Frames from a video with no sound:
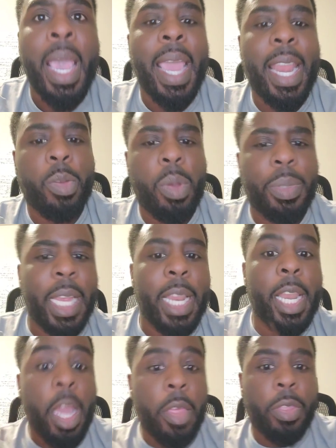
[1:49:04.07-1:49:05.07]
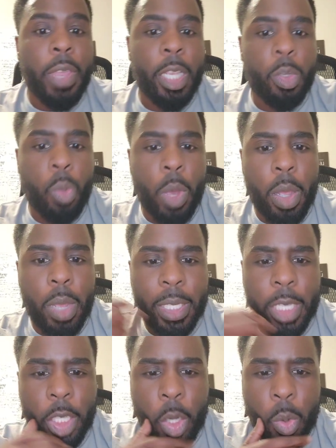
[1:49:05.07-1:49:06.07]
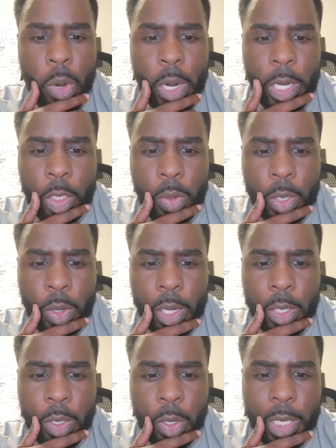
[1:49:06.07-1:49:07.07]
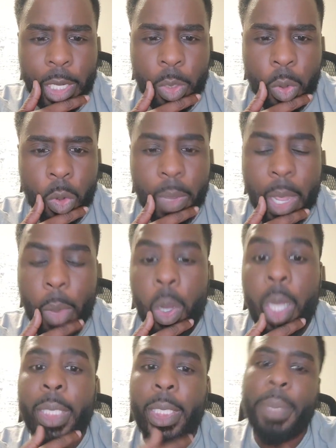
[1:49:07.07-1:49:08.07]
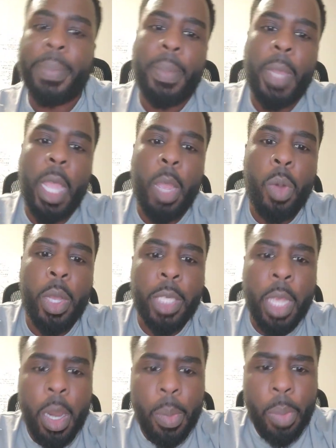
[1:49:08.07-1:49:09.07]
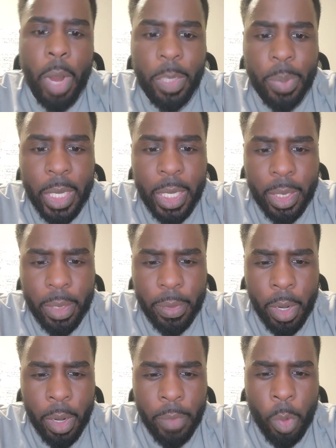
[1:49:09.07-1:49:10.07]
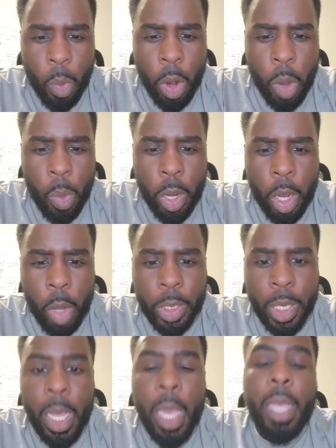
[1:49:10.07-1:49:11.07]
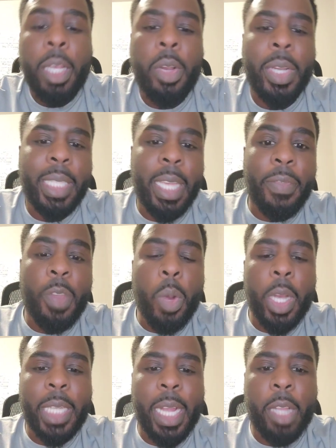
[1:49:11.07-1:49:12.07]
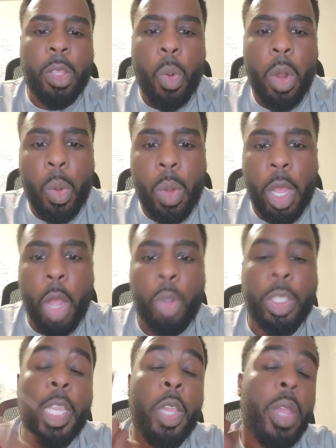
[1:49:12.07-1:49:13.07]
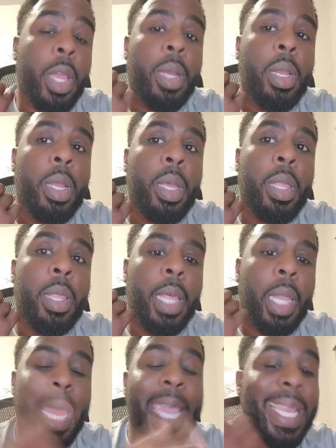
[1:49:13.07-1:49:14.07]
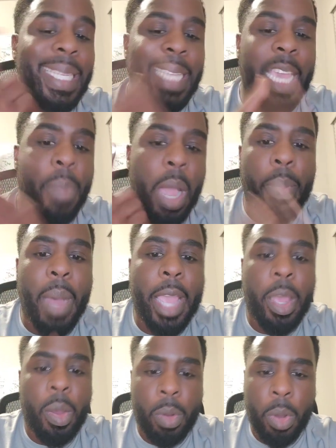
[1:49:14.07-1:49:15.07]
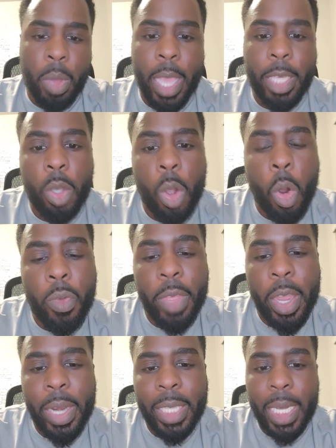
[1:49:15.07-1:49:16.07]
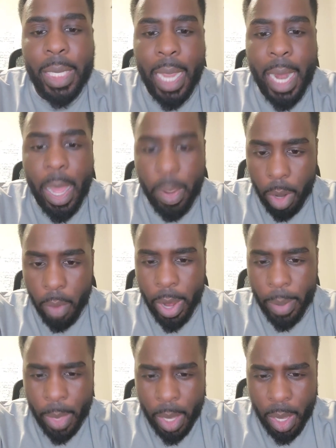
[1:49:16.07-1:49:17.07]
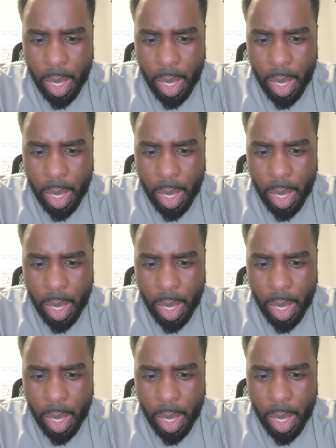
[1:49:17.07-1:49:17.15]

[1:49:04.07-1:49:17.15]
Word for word: And that's what I'm saying. Another thing as well, it says you were an instructor in a search tech school. I was. Price, please, for one-on-one coaching. Chrissy, if you want to check out the one-on-one coaching, you can. The link is in my bio. Okay, so go over there and check that out. All right.